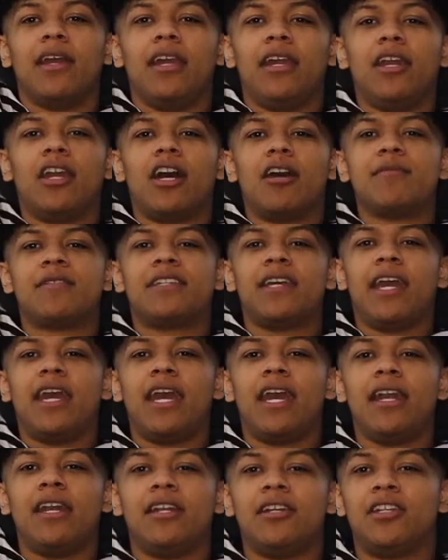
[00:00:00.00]
you know what I'm
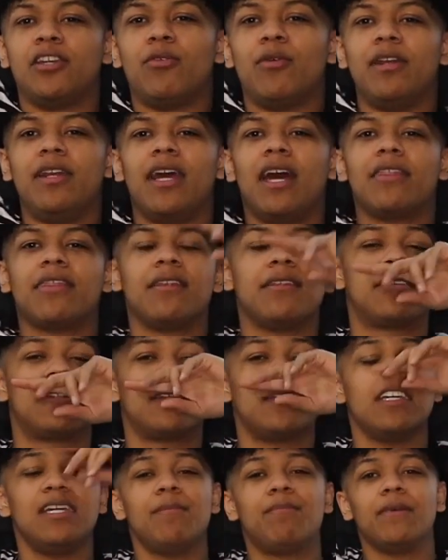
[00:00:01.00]
saying? Doing nothing,
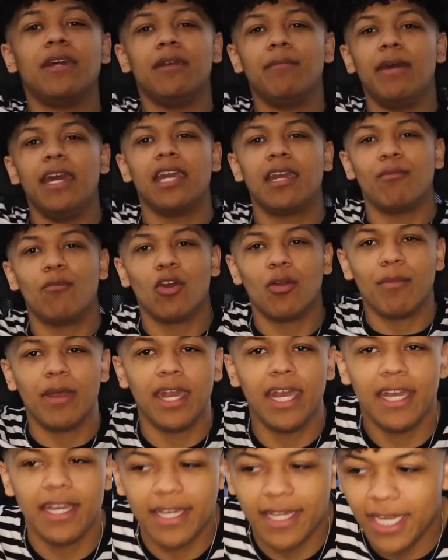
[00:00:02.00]
sleeping, making more
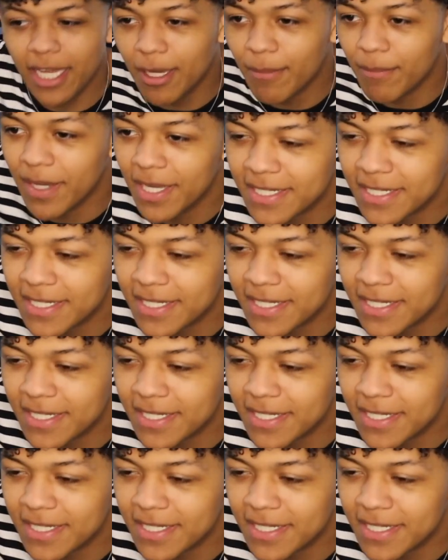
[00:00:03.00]
money than him.